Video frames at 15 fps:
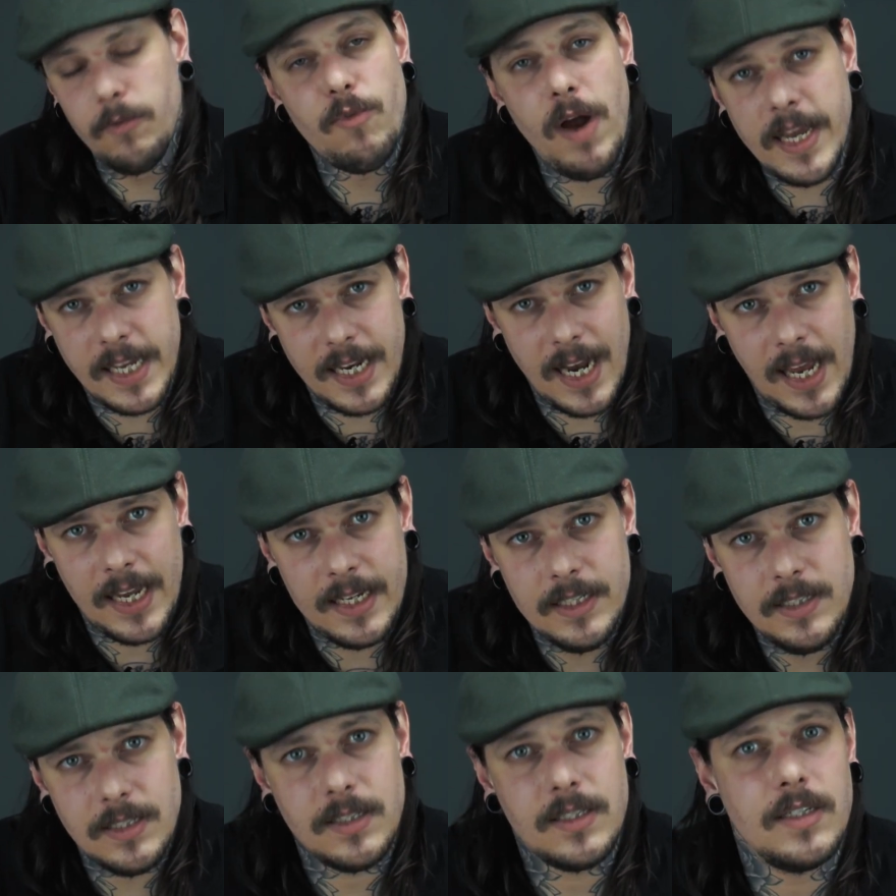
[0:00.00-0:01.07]

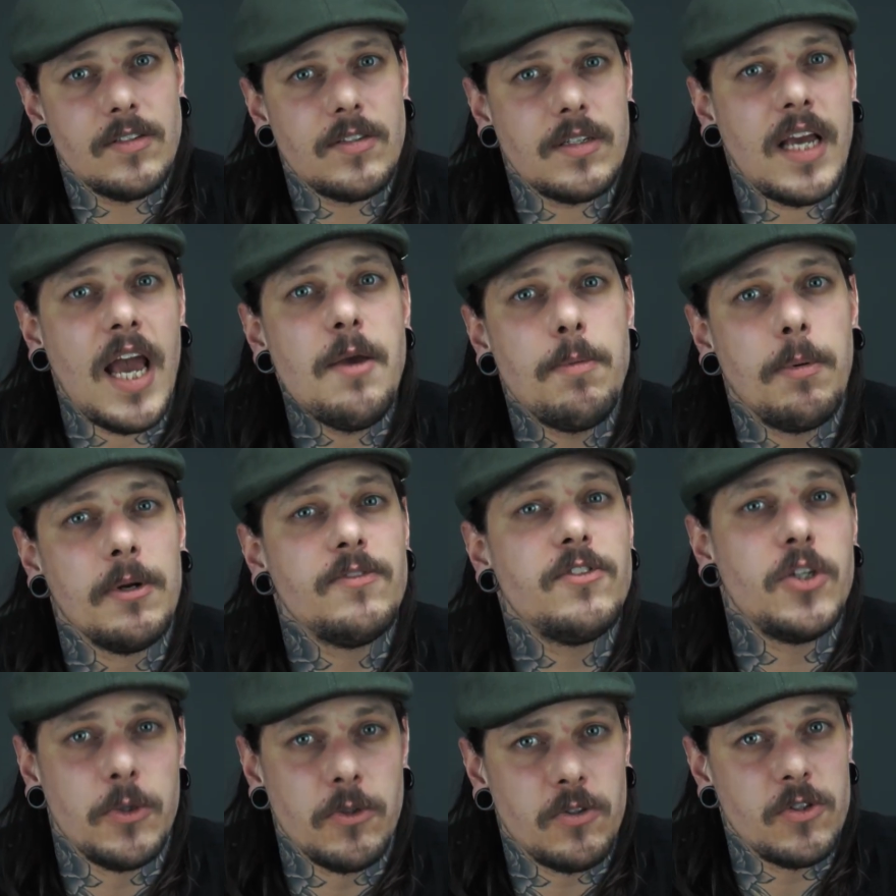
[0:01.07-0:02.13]
regulated, that's capable of
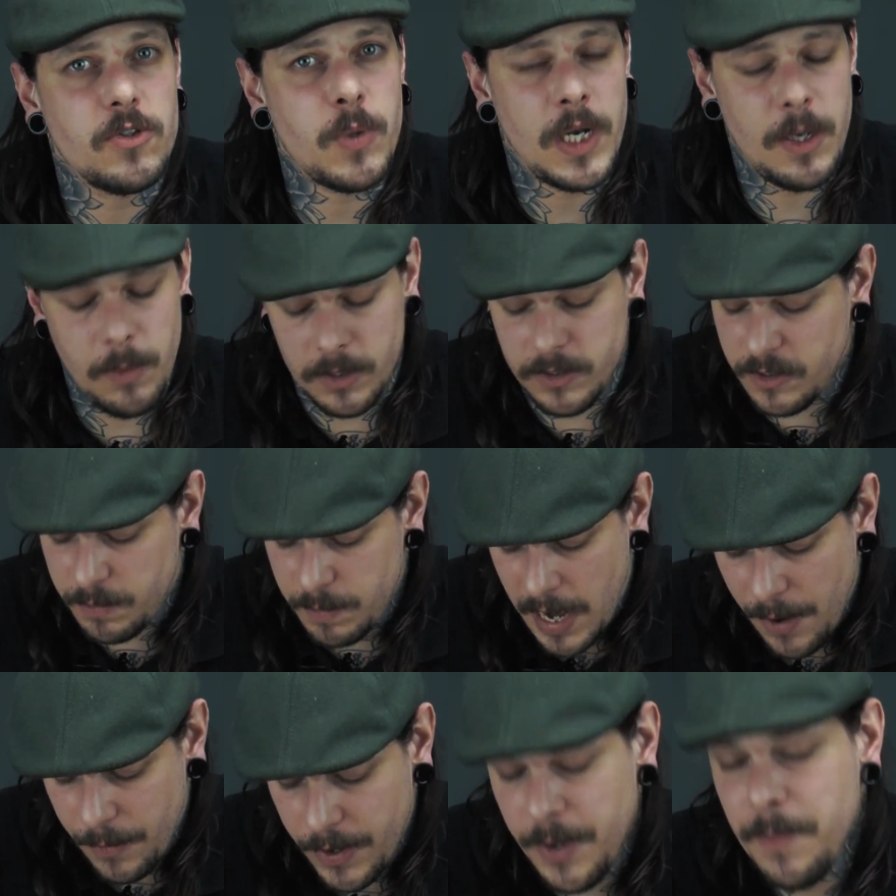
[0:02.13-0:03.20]
220 watts of
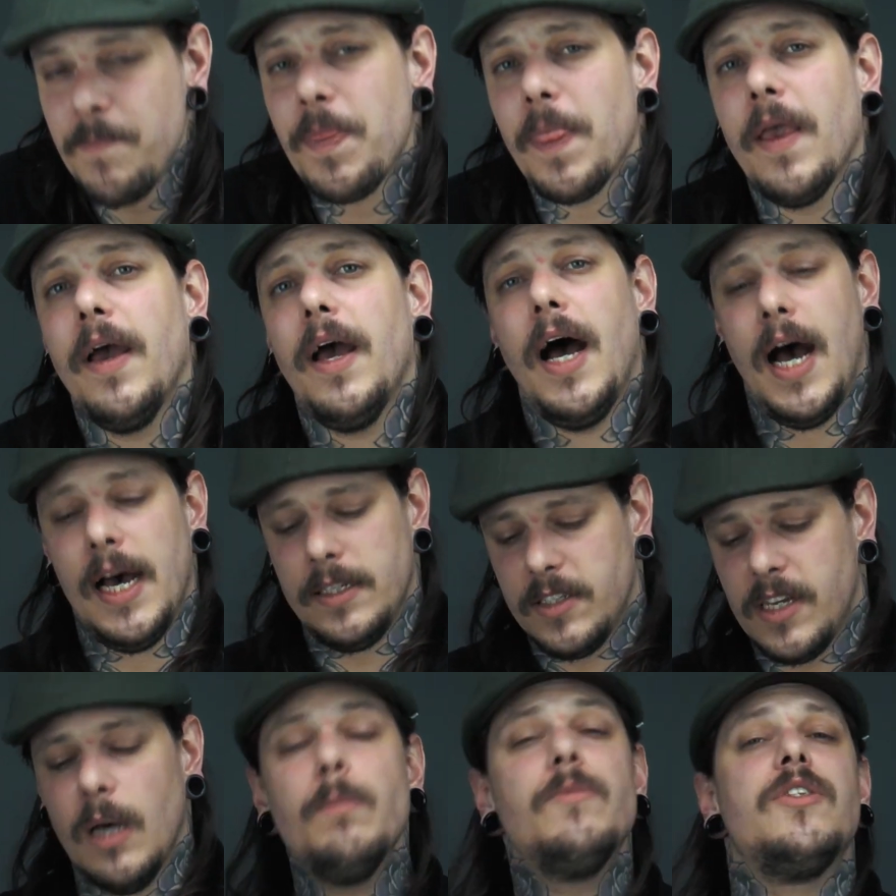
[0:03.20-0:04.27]
power and
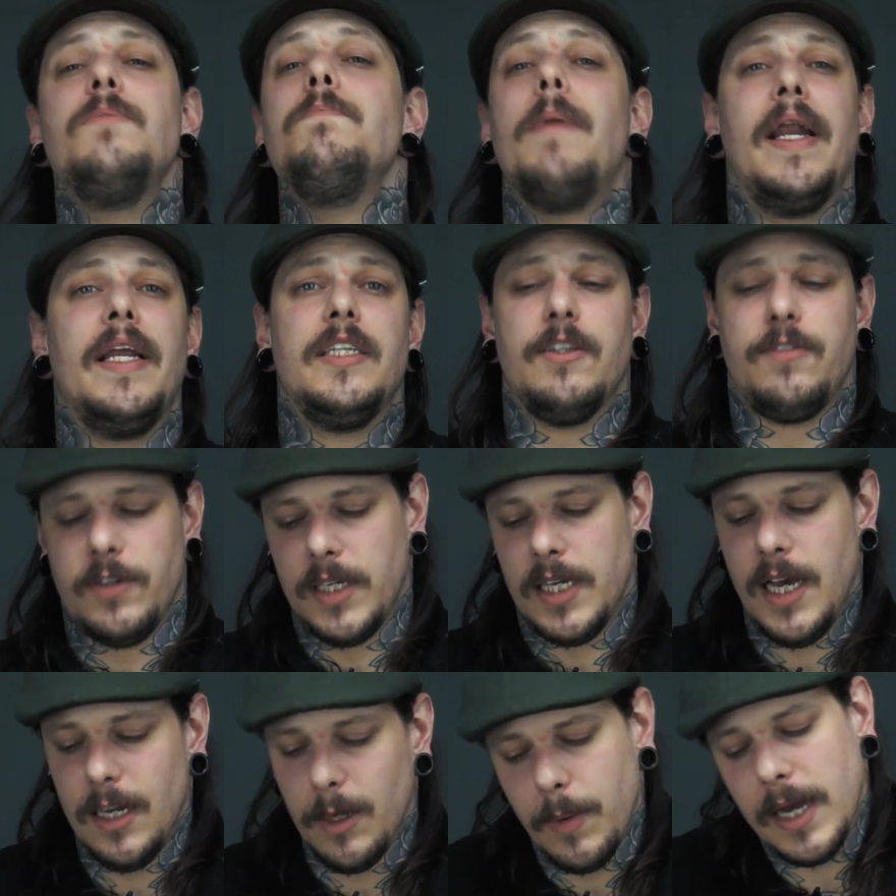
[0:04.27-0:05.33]
comes in many different
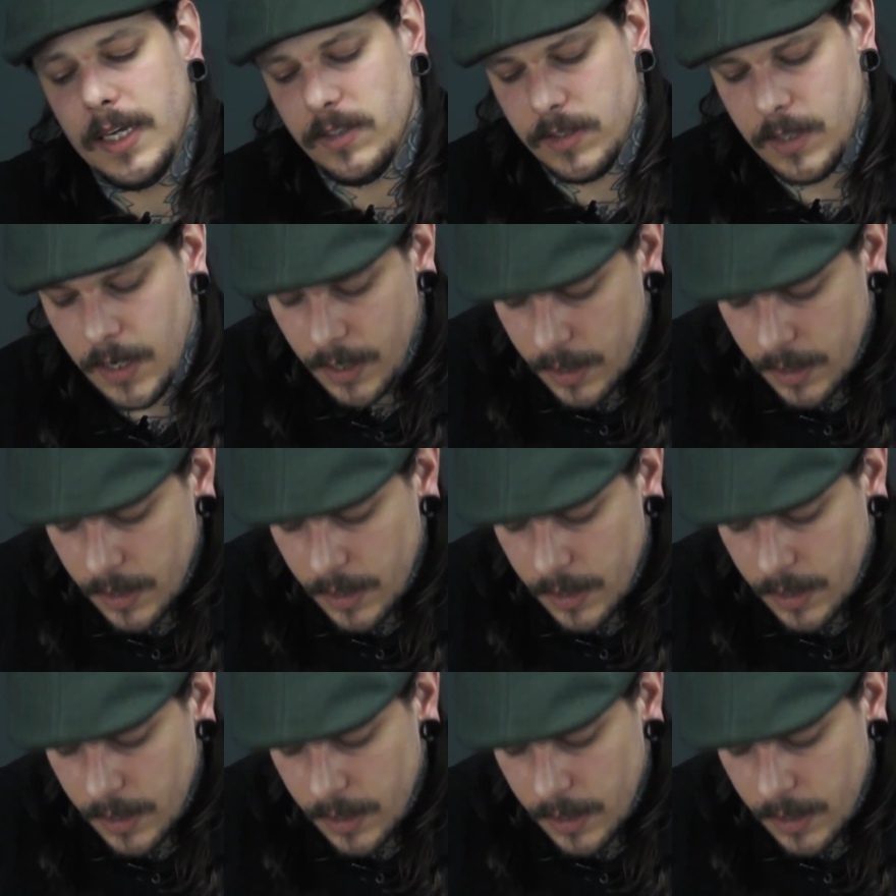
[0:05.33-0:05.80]
colorways.